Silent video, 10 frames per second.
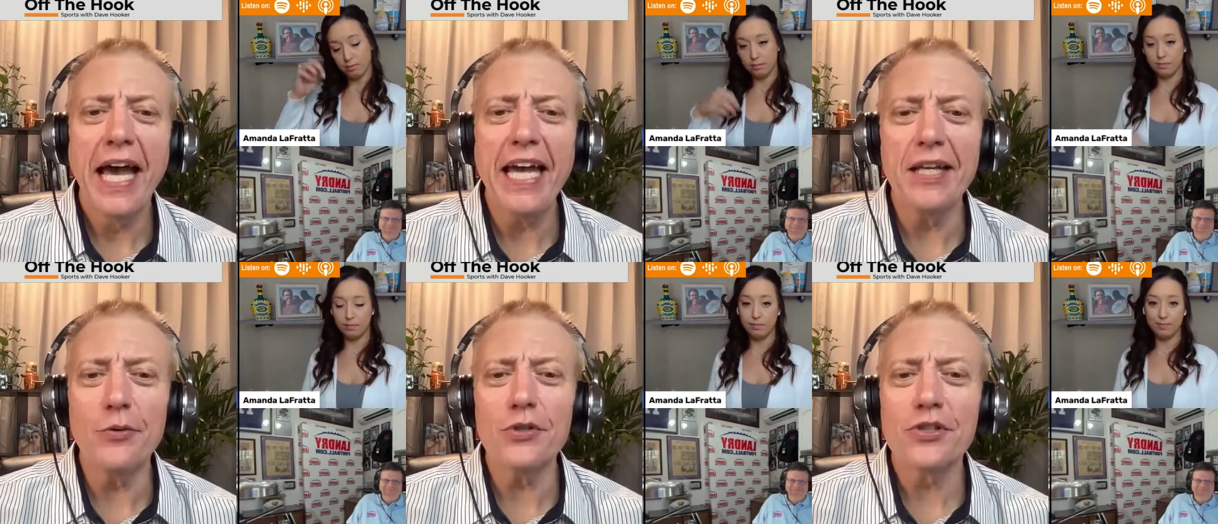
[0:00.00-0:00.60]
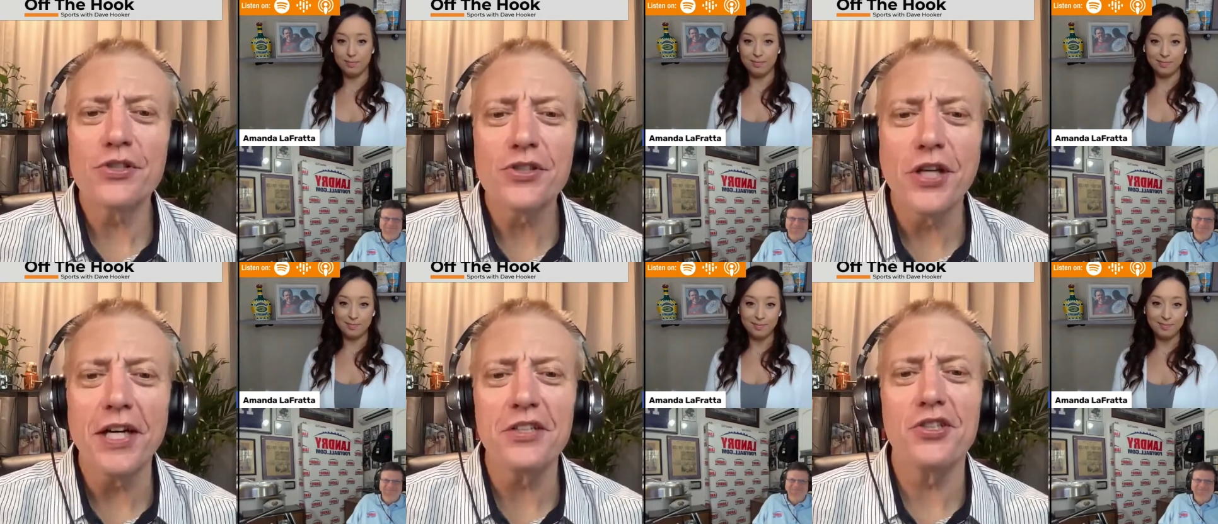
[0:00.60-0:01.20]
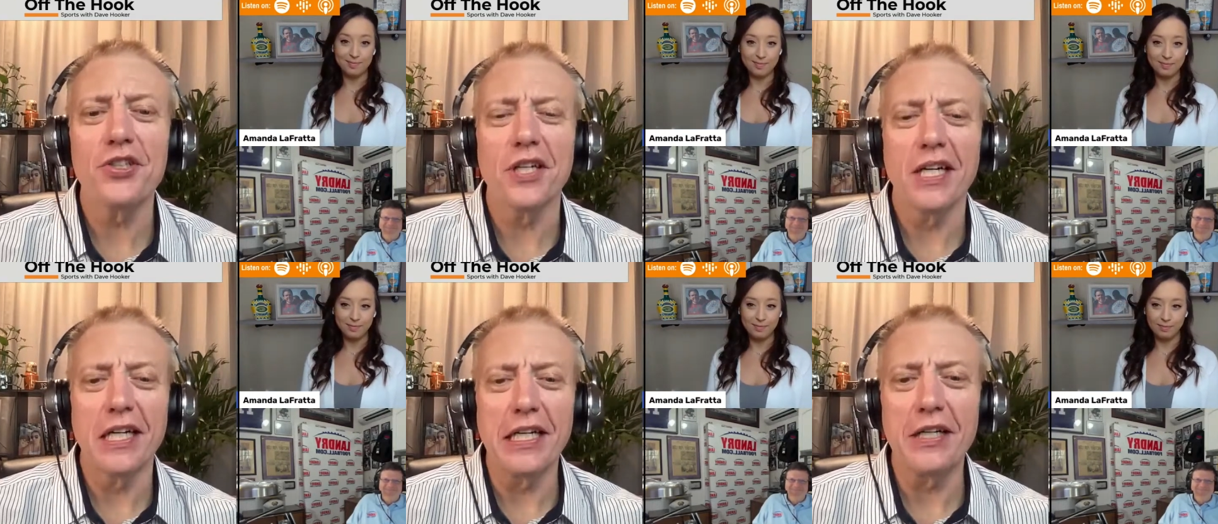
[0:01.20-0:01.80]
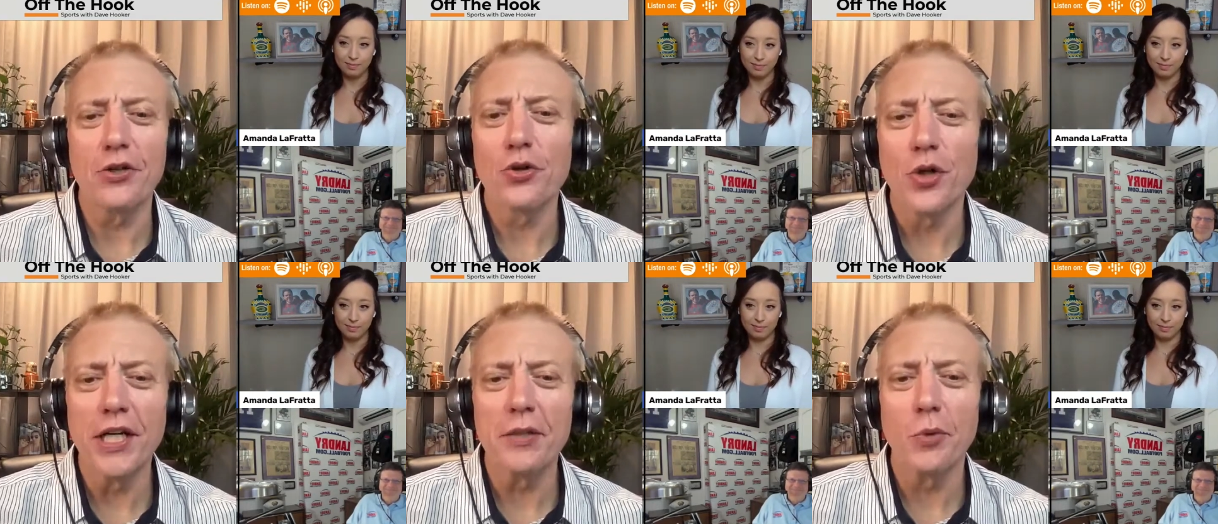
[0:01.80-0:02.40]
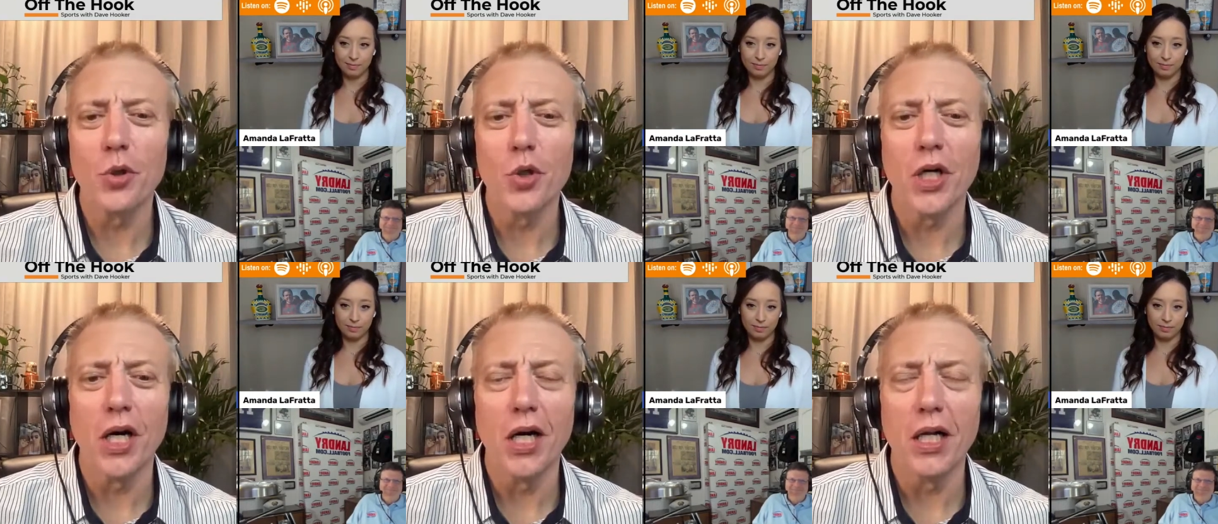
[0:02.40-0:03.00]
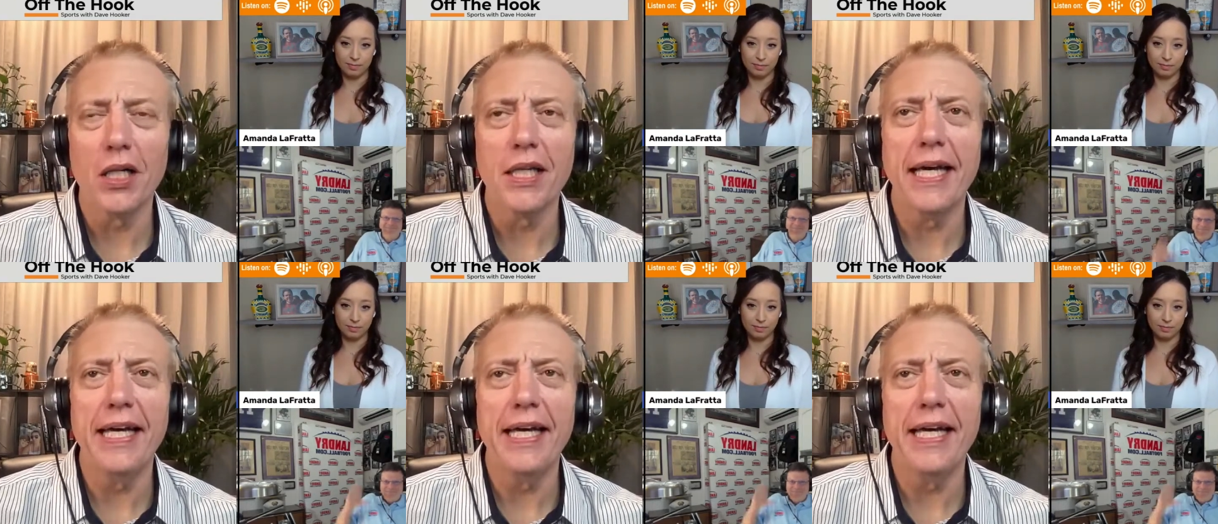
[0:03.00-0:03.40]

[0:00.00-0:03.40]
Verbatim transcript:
Speaker 1: And it was such an incredible call.